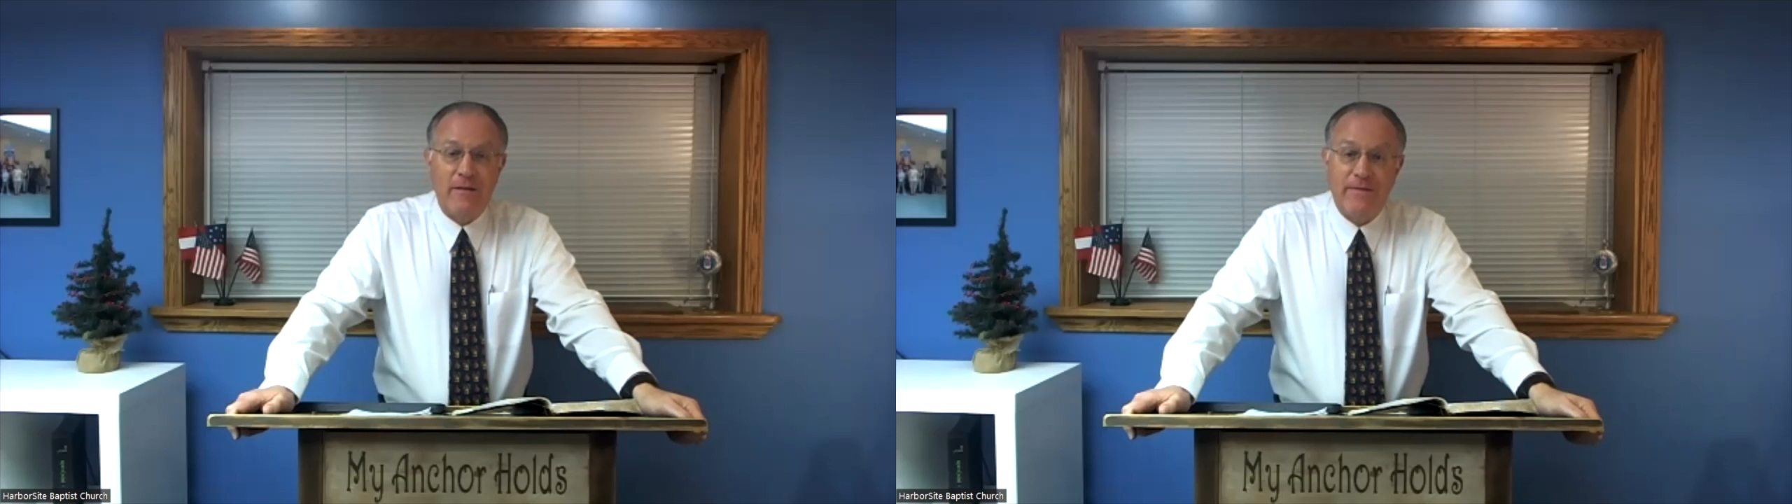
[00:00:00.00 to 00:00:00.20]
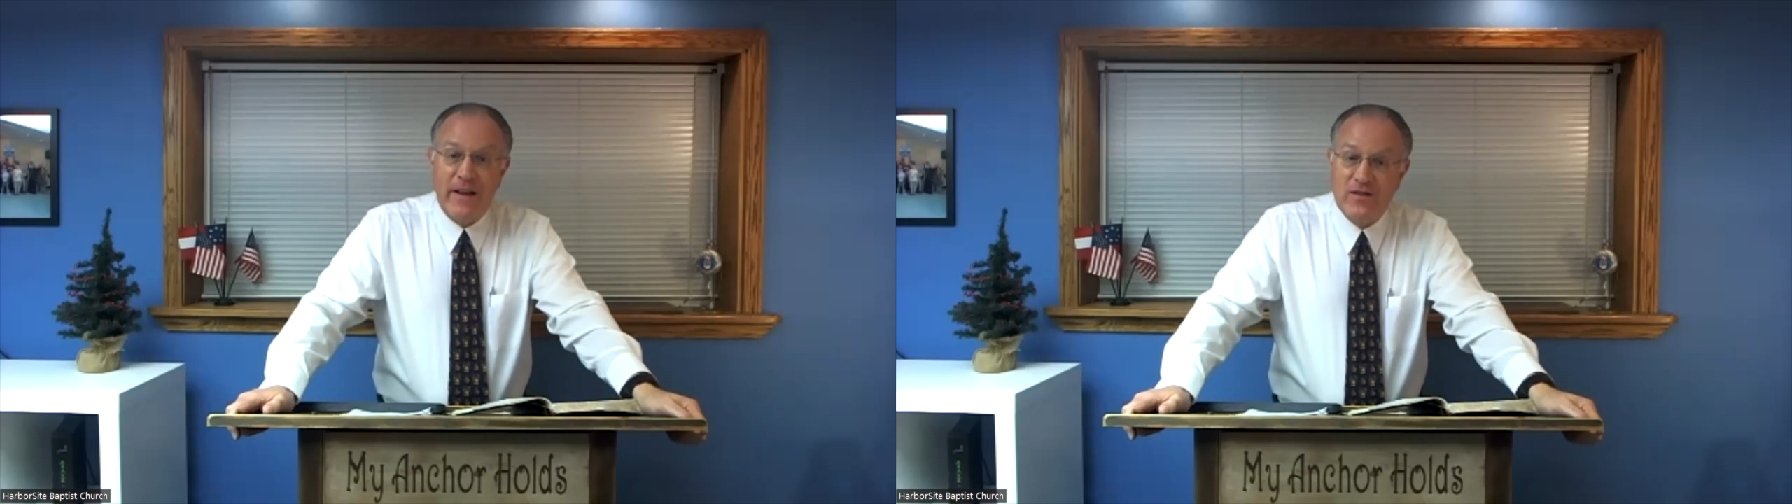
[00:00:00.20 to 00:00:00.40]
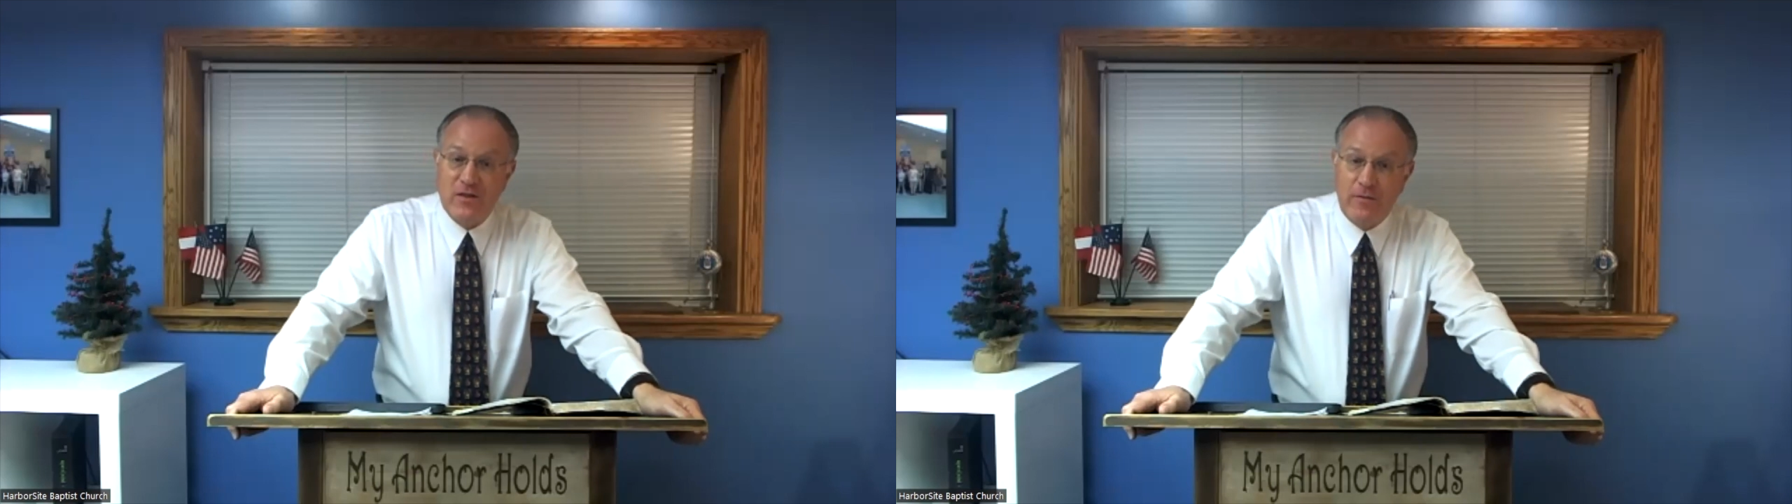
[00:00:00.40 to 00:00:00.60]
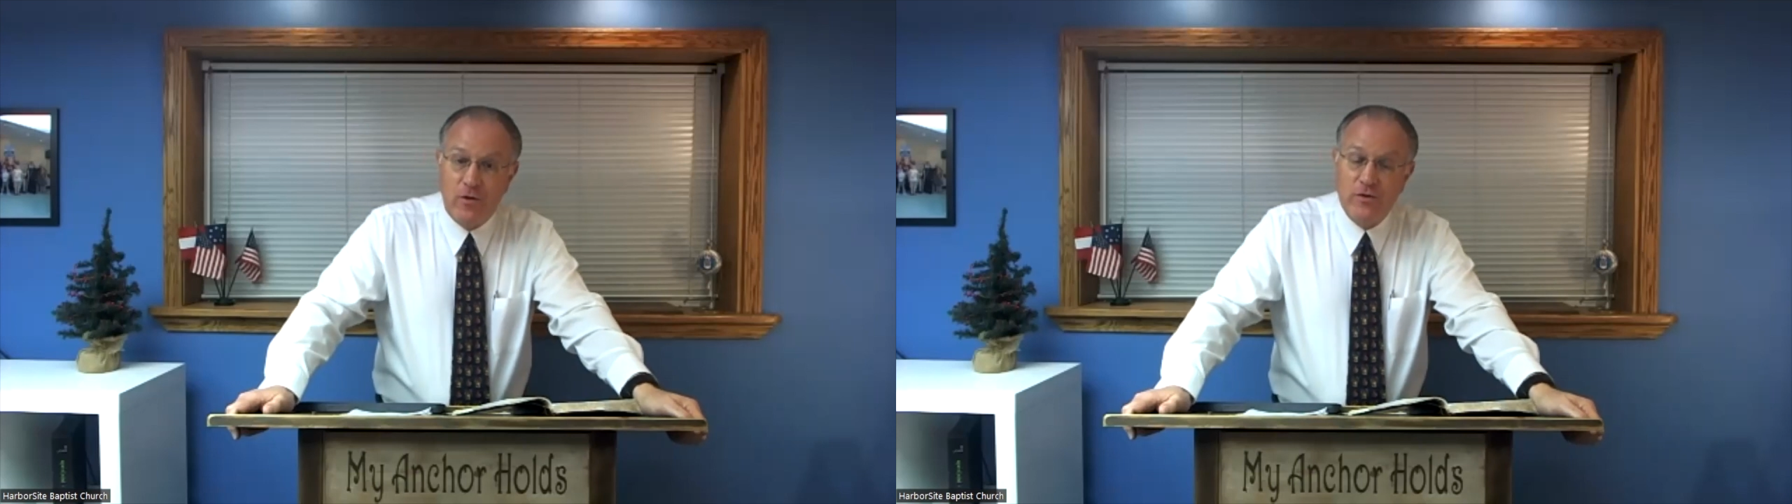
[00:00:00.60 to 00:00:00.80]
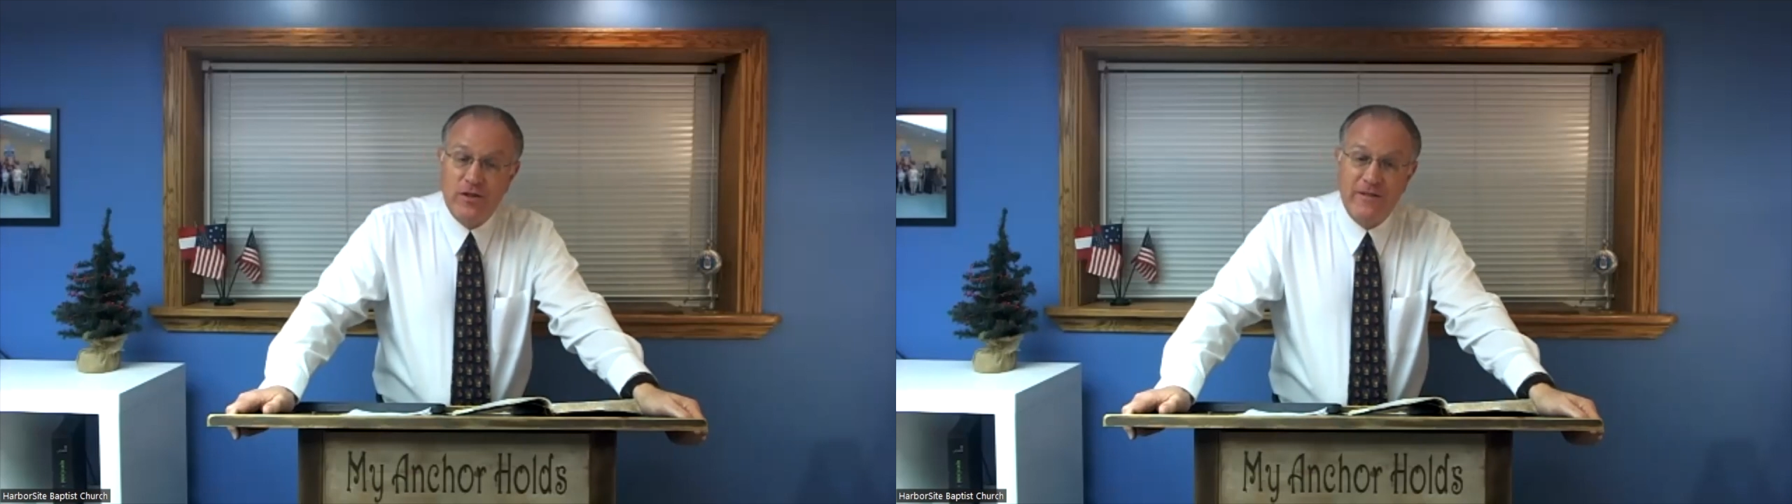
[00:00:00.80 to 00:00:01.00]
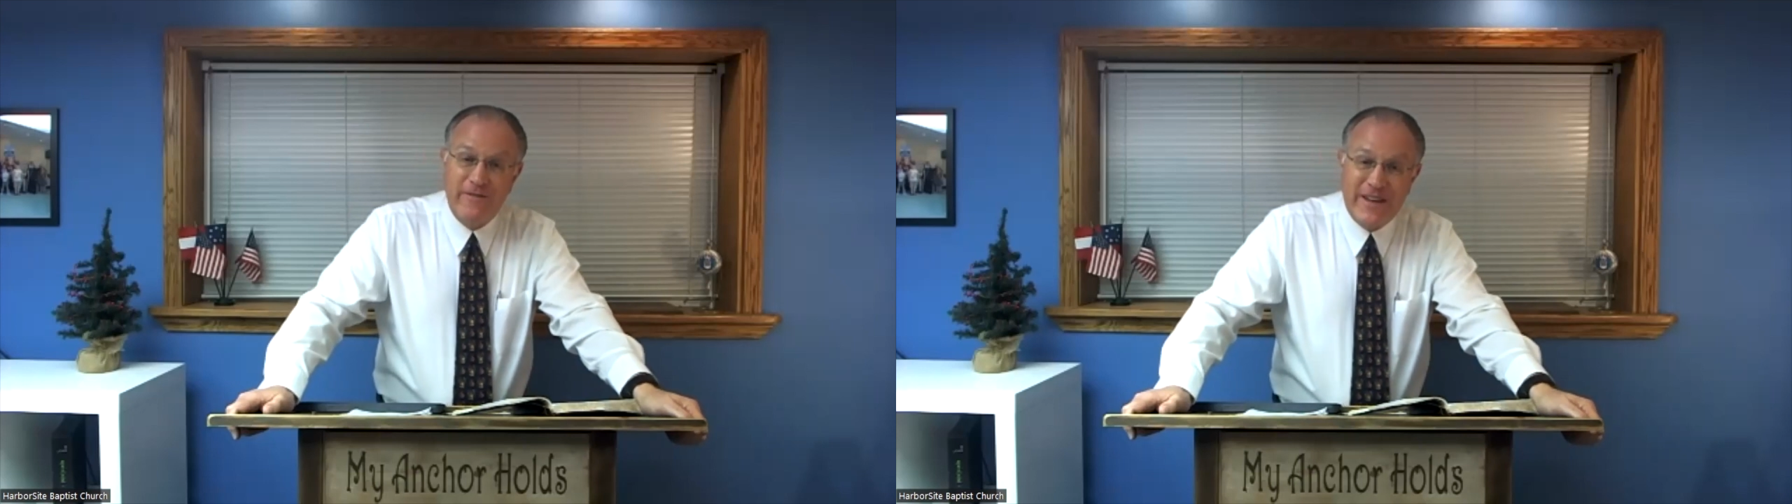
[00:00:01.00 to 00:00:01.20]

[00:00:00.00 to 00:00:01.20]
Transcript: festivals and